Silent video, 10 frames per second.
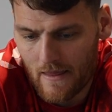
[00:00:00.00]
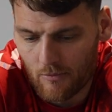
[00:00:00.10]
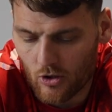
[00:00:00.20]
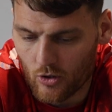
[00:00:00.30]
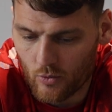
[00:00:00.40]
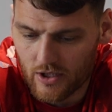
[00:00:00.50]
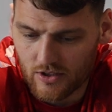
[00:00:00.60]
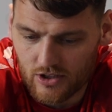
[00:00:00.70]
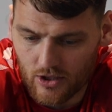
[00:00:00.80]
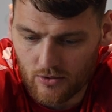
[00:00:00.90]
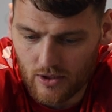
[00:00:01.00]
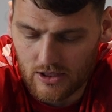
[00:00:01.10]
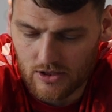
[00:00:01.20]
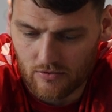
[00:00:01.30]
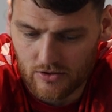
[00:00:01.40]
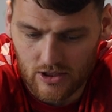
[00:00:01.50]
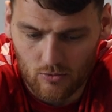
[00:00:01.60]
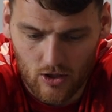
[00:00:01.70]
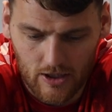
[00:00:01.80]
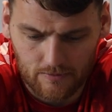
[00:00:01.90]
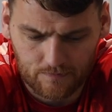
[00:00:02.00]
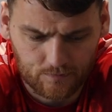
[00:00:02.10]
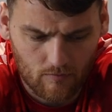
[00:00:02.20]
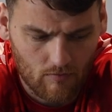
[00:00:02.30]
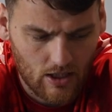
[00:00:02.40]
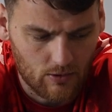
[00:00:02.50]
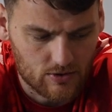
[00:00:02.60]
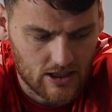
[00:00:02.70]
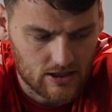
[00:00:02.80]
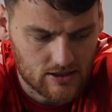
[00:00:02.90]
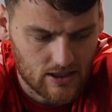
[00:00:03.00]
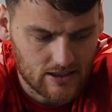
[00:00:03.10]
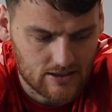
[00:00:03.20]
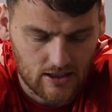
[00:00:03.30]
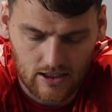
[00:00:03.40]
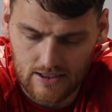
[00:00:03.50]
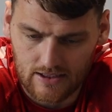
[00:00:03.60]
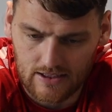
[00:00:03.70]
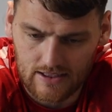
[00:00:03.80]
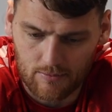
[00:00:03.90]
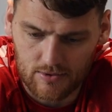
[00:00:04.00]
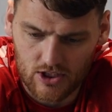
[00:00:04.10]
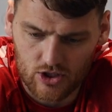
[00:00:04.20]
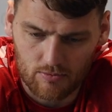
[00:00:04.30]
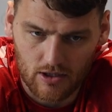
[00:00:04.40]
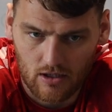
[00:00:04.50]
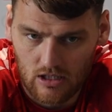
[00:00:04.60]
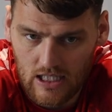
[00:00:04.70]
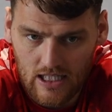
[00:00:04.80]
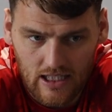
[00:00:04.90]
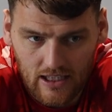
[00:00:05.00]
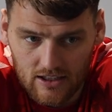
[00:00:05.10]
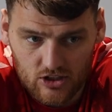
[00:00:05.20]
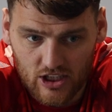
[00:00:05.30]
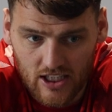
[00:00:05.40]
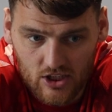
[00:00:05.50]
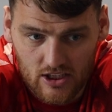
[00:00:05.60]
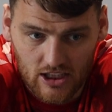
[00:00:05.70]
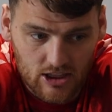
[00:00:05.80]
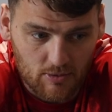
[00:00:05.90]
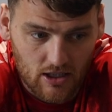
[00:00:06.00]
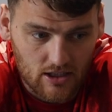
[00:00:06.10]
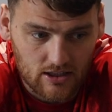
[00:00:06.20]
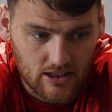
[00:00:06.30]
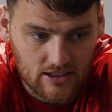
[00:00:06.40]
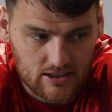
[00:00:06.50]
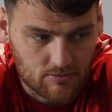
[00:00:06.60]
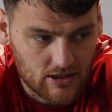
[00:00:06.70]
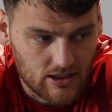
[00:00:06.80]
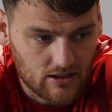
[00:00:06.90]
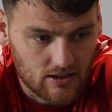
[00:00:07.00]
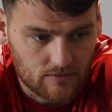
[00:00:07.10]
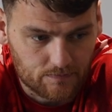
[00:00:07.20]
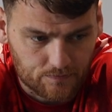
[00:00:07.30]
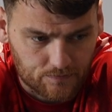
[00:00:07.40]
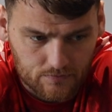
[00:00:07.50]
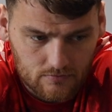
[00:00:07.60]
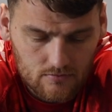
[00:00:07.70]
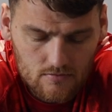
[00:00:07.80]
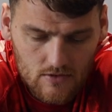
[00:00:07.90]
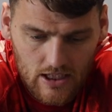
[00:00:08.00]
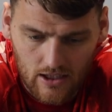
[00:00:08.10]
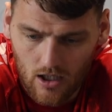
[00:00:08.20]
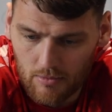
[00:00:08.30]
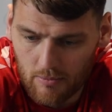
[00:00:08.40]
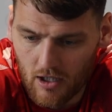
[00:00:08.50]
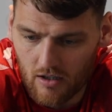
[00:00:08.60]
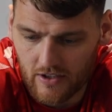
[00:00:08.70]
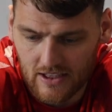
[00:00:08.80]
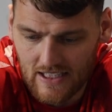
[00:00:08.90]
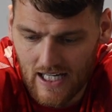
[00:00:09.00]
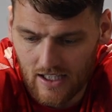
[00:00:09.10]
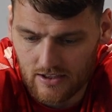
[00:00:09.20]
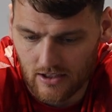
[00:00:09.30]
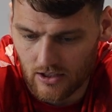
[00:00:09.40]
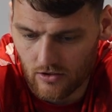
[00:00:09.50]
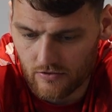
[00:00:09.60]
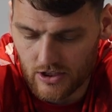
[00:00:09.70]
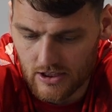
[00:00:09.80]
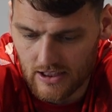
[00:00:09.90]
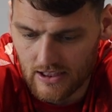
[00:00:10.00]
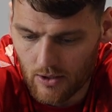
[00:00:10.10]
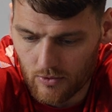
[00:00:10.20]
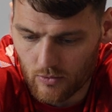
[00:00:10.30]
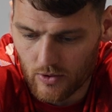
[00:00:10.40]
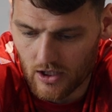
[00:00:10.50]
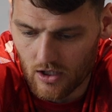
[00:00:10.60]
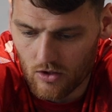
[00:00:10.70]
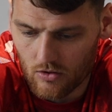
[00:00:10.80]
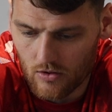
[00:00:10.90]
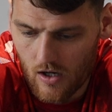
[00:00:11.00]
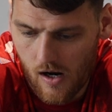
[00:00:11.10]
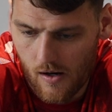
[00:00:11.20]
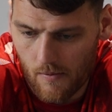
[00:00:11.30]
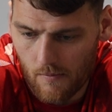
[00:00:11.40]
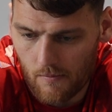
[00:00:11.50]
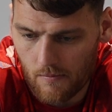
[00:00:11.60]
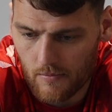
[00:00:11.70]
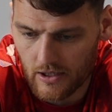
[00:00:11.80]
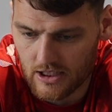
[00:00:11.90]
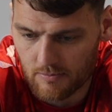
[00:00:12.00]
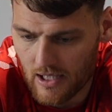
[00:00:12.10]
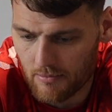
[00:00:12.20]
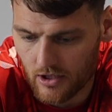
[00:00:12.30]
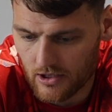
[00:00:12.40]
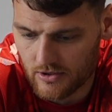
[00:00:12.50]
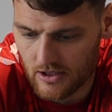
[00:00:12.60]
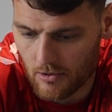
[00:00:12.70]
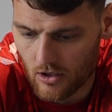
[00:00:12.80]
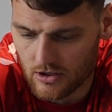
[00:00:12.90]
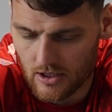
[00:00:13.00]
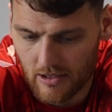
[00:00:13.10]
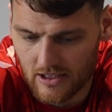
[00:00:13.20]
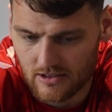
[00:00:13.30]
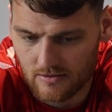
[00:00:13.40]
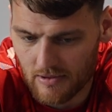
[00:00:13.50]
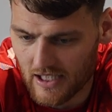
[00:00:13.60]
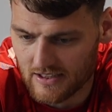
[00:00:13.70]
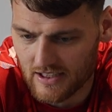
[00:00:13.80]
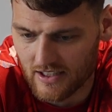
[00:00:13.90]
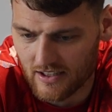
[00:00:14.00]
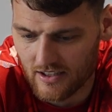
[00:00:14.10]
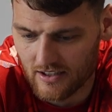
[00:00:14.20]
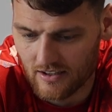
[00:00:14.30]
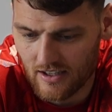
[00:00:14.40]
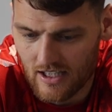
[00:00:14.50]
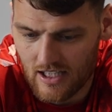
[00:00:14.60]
and we got the win. So that's obviously why he was then selected, I guess, in the same position. But it does change things, but it, it doesn't mean that he can't be part of the So I think you obviously seen that with the winning goal um, against Blackburn. He was in the box at the back back stick, and